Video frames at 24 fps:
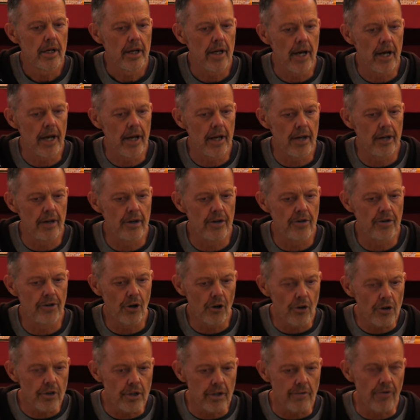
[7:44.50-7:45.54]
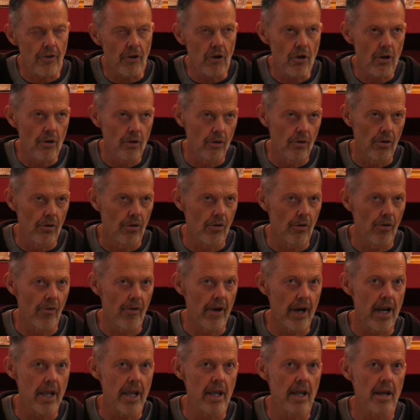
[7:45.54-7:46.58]
And those of you who are
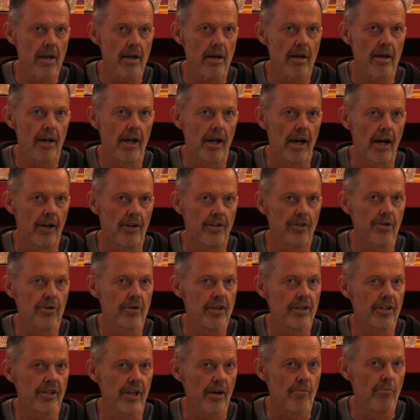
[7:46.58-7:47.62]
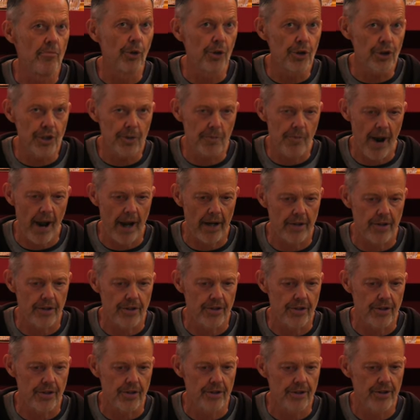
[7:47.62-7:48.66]
already uh, doing some Buddhist
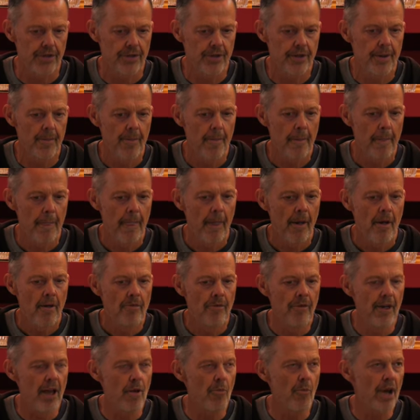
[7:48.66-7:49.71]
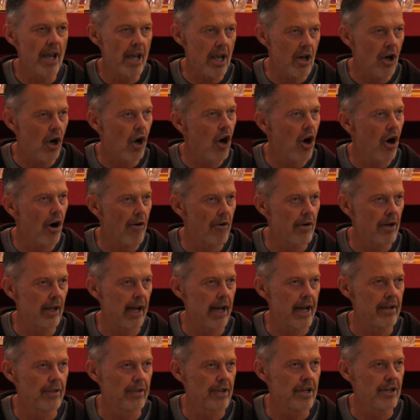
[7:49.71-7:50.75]
practices then we can
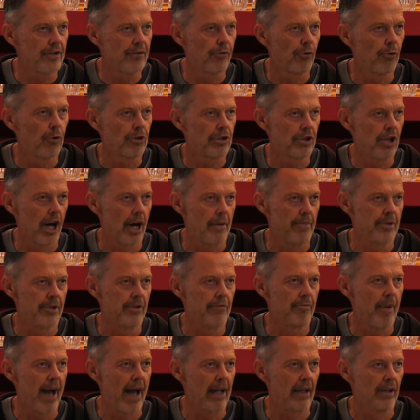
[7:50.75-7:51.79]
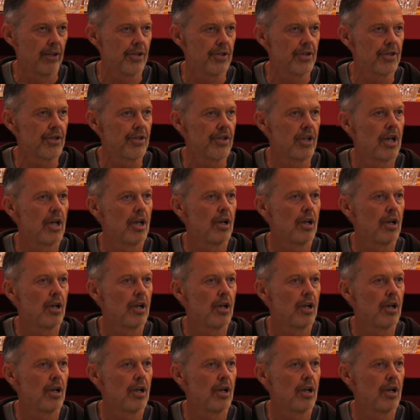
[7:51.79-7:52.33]
correlate these four types of balance